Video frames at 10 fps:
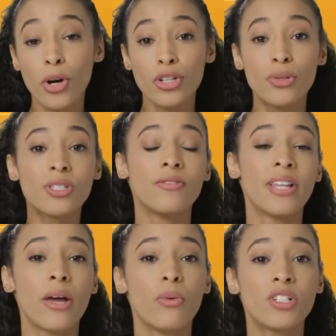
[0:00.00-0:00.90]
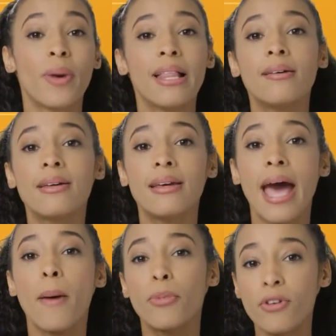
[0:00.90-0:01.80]
your use of language by
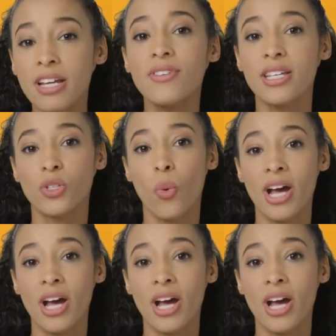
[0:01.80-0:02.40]
looking at previous